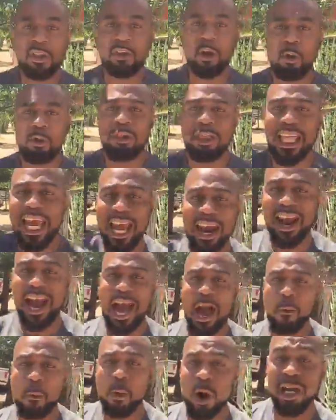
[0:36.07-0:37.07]
So there
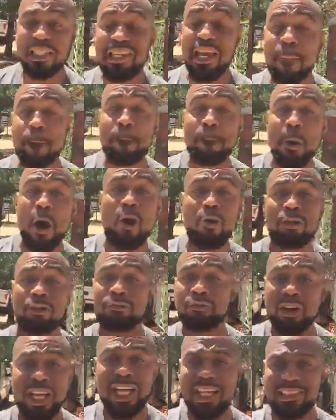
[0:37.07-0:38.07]
I was, and
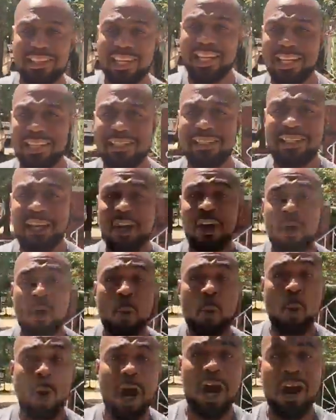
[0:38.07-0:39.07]
both reasons
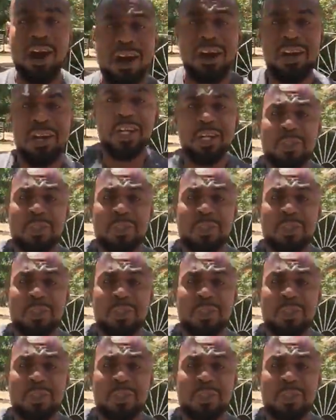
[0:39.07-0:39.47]
were